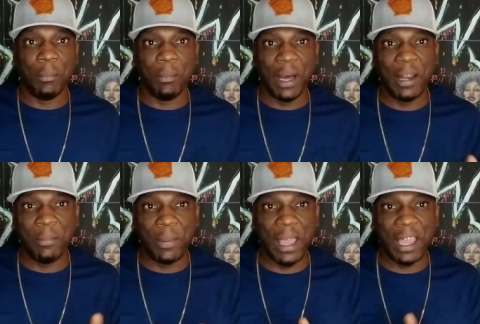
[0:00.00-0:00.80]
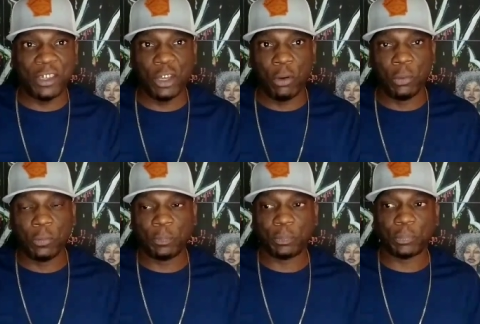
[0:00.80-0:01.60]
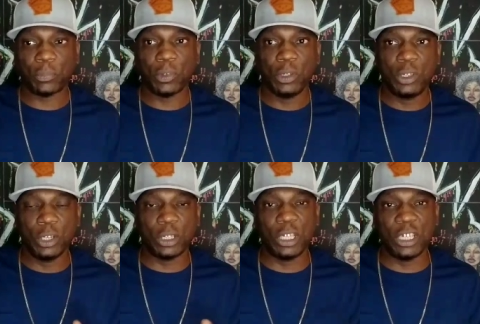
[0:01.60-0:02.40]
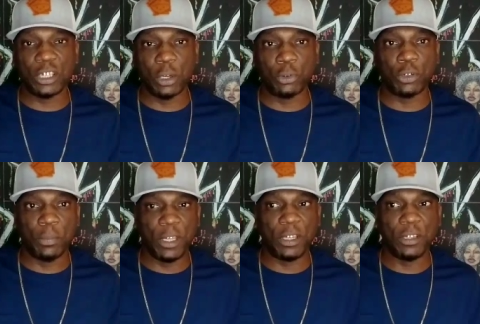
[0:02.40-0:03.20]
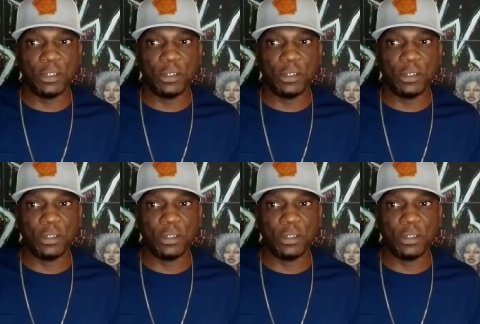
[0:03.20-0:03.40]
Moneybagg Yo took to his social media.